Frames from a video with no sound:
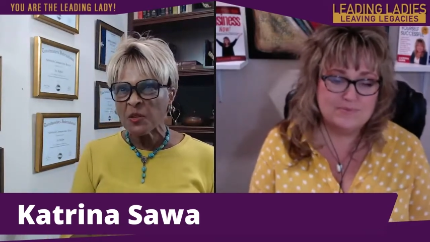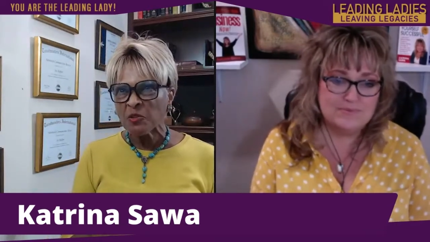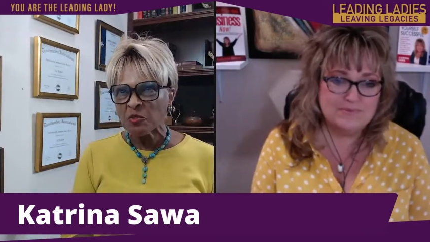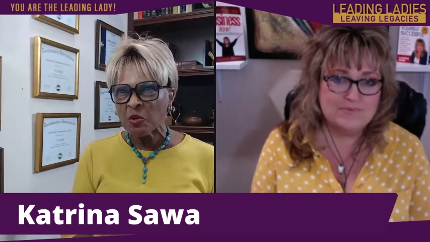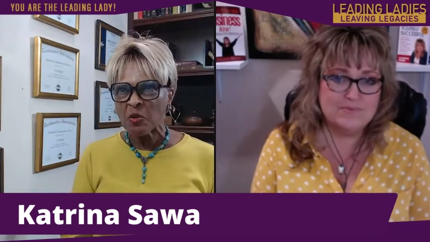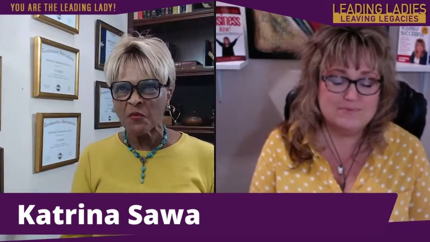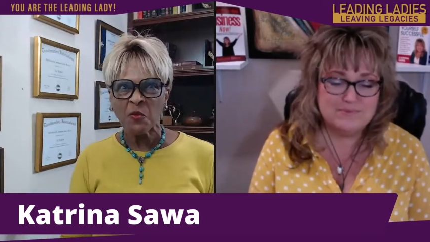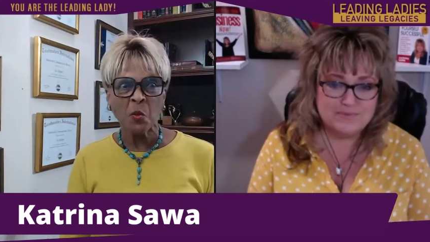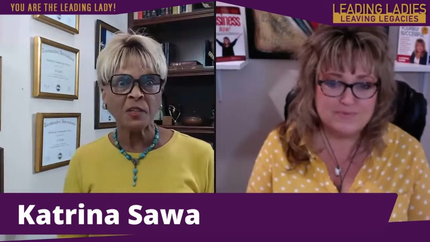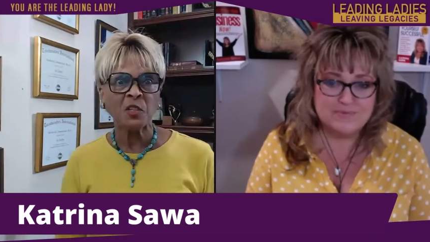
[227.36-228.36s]
Speaker 1: and you started off, you
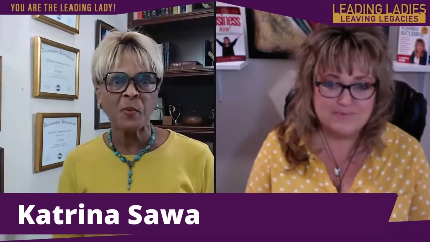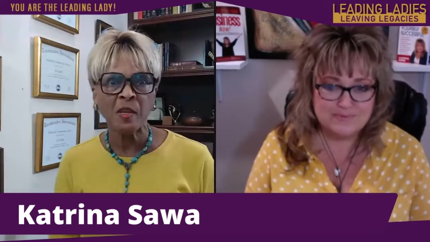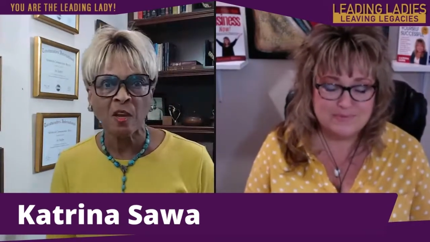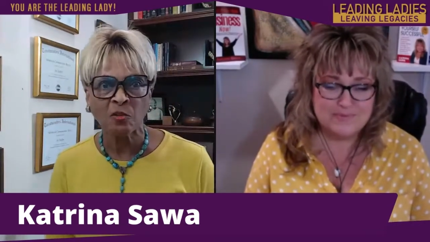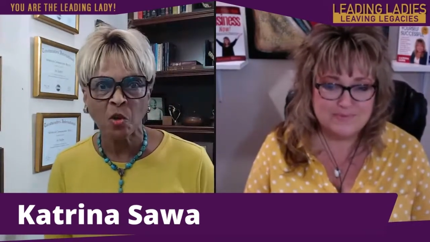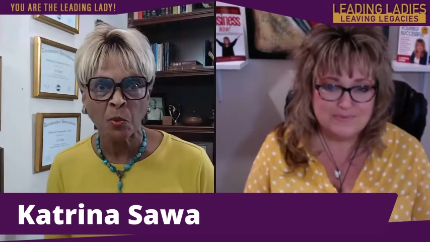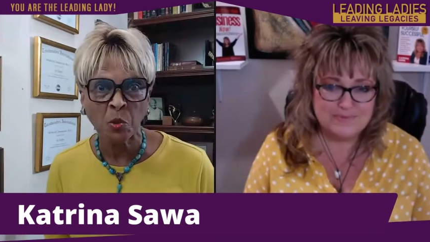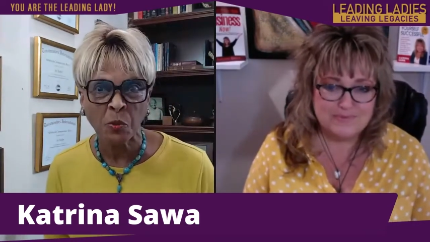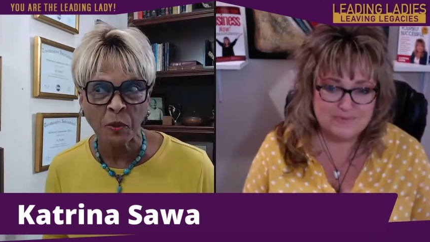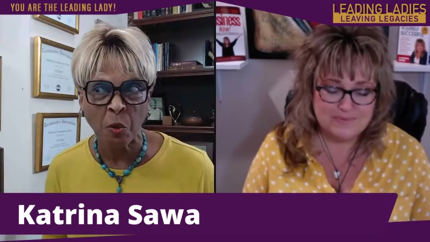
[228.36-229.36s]
wanted to be an
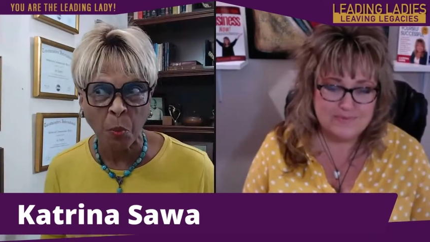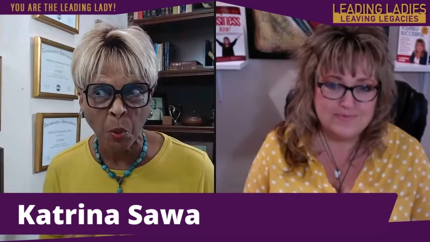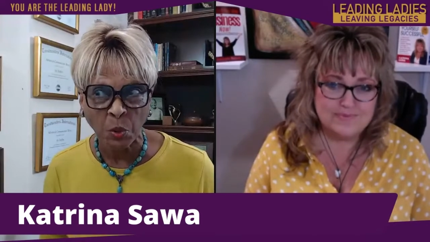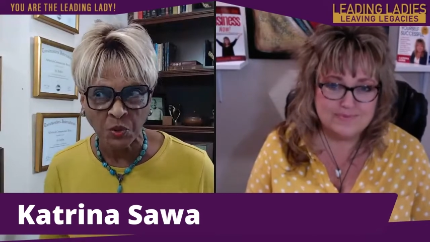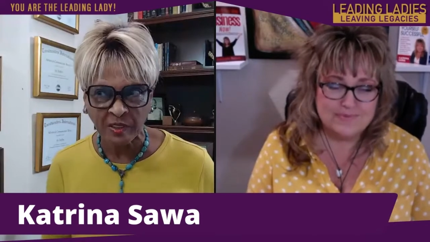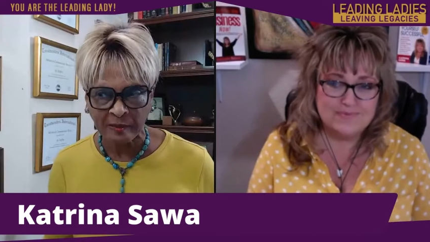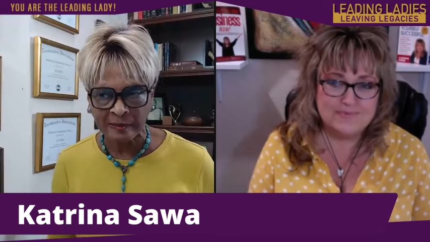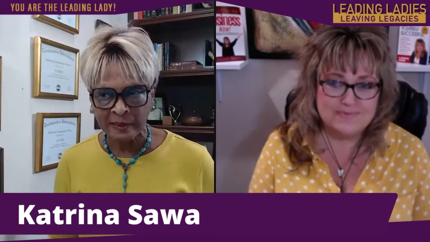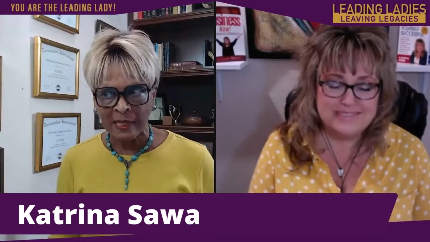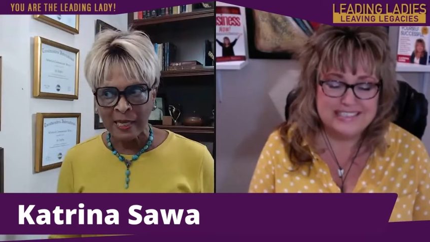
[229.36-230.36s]
entrepreneurial person.
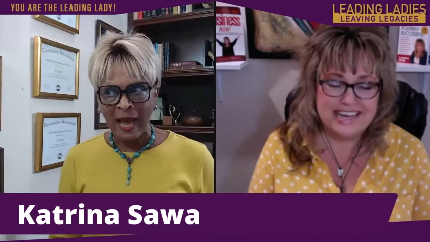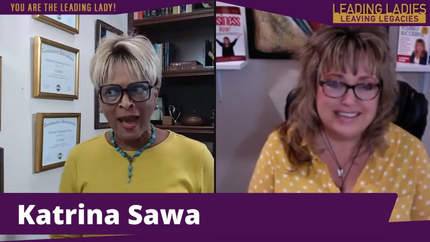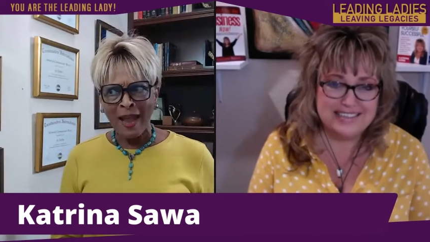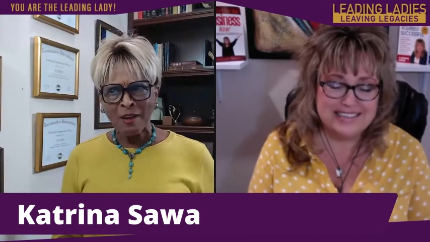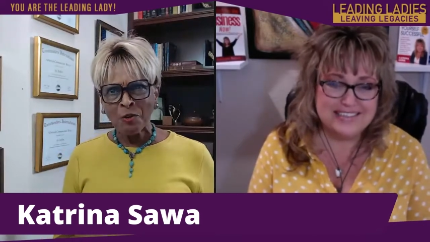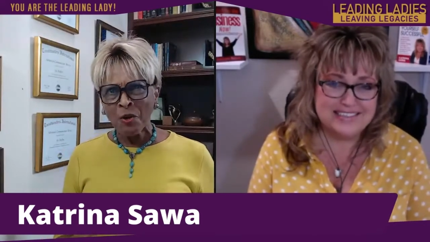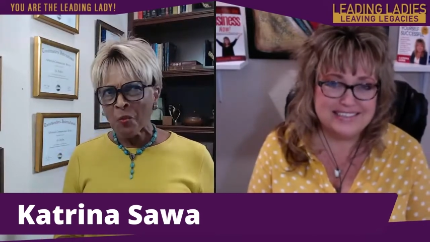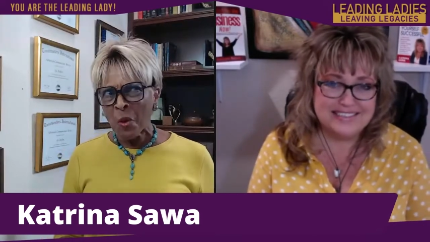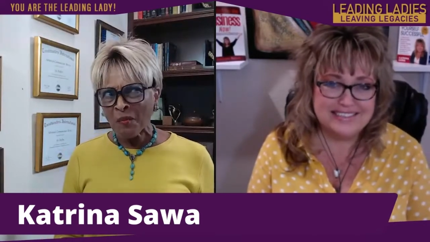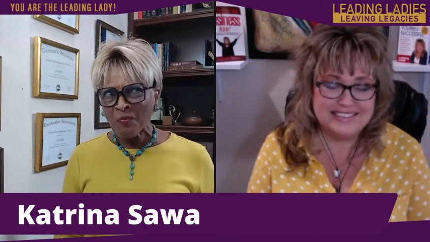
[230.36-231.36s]
Yes. You know,
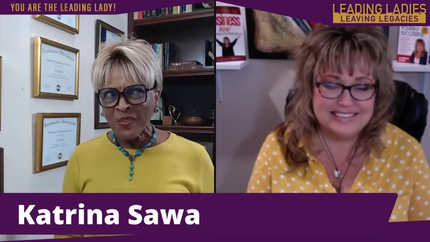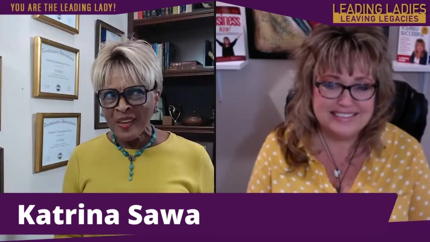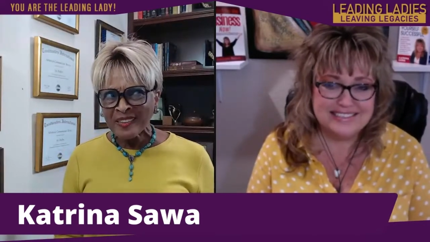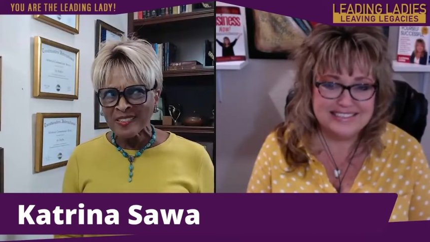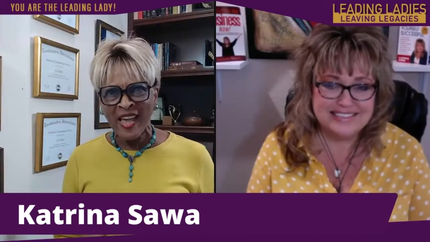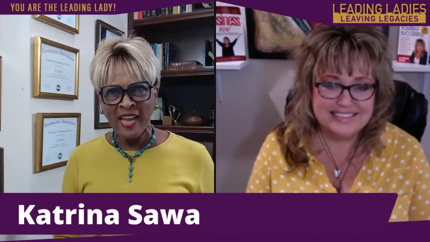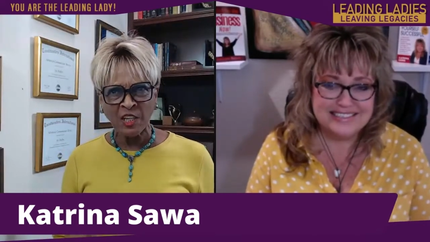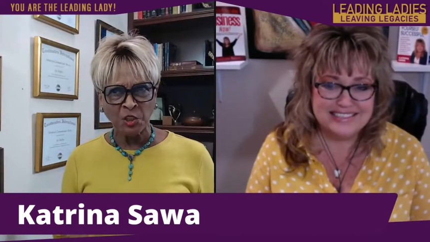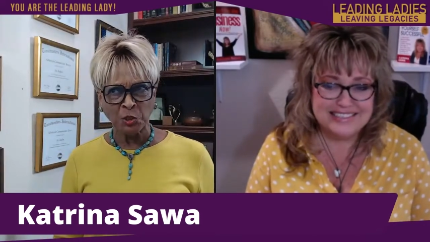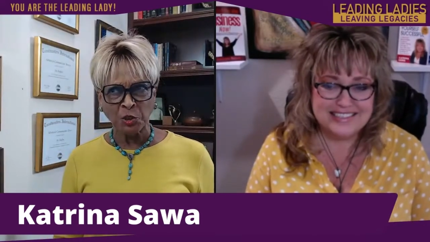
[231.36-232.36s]
one thinks that
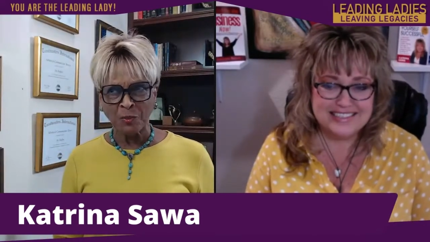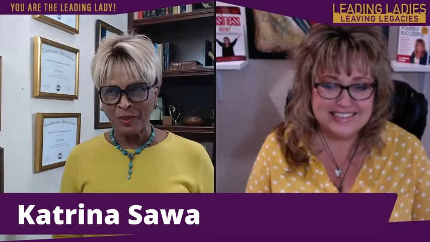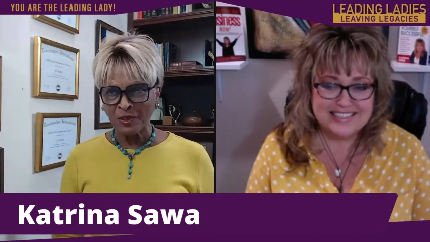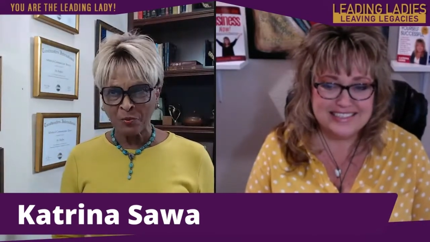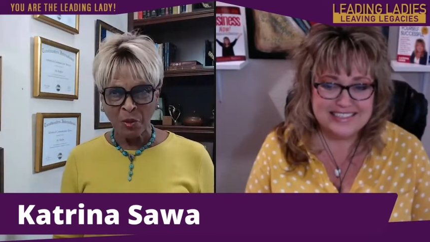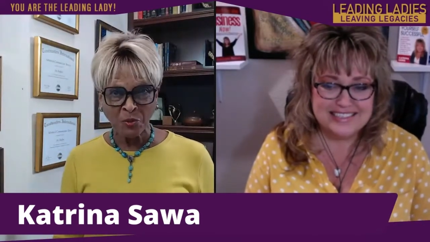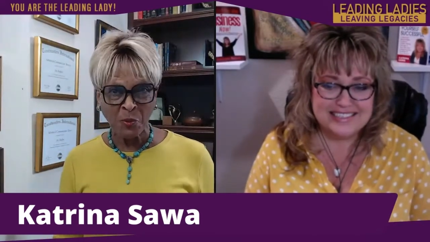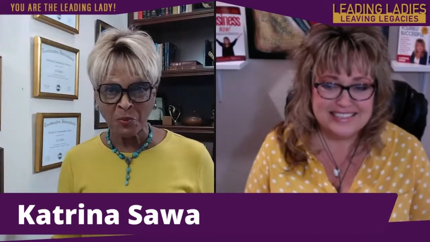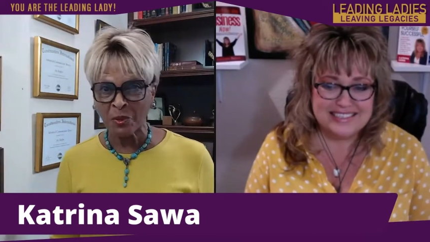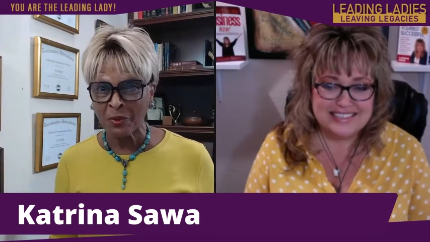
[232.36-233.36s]
initially because most
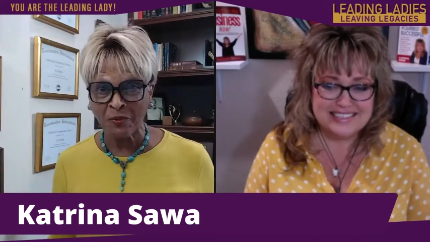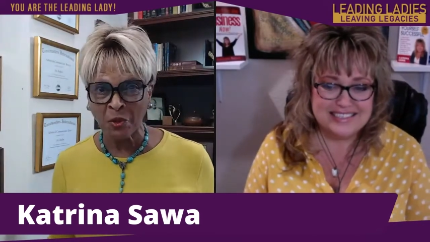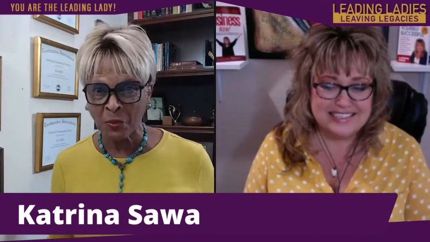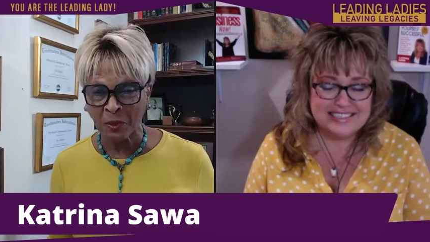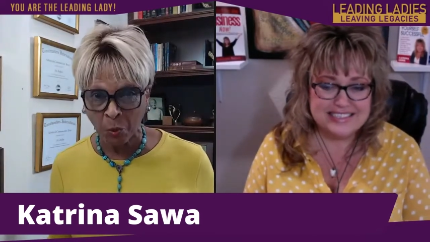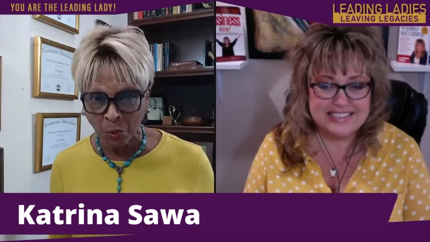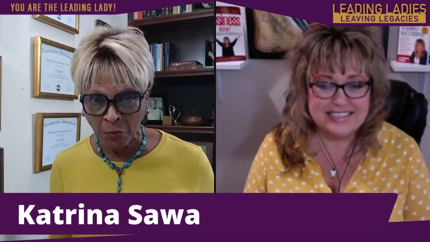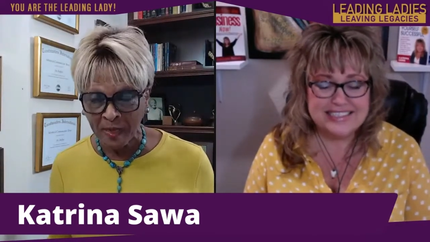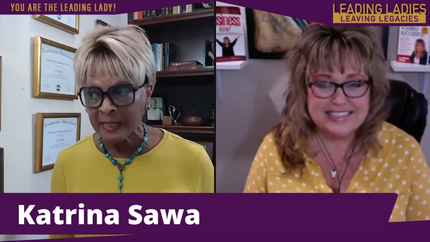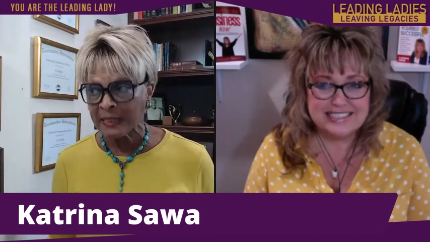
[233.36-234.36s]
people don't even know what the word
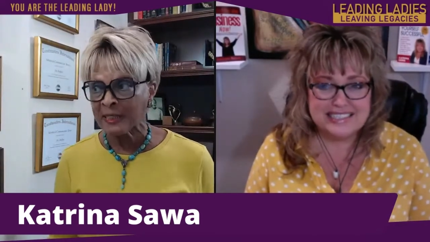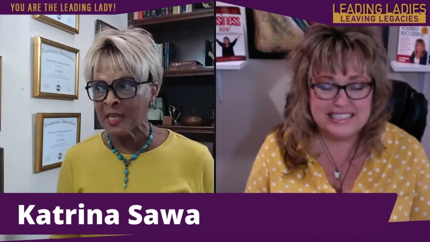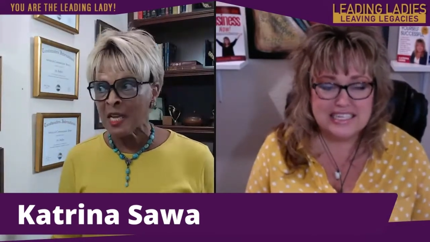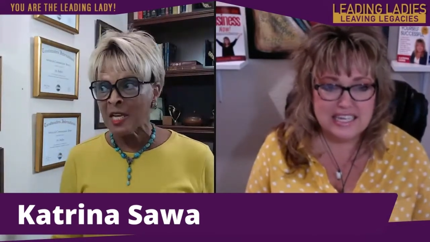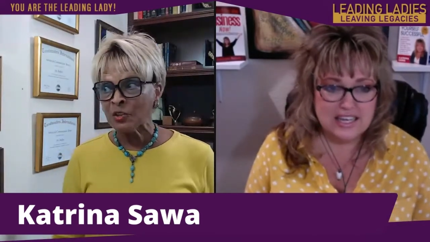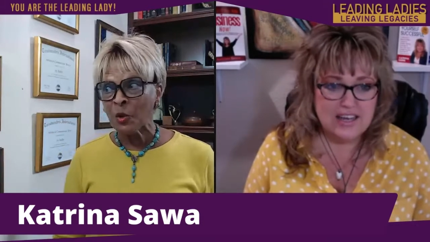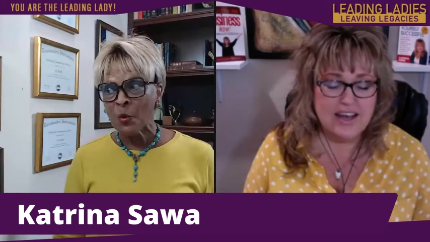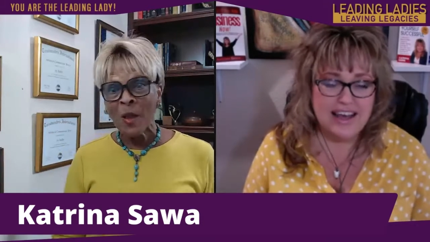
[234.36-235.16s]
means. So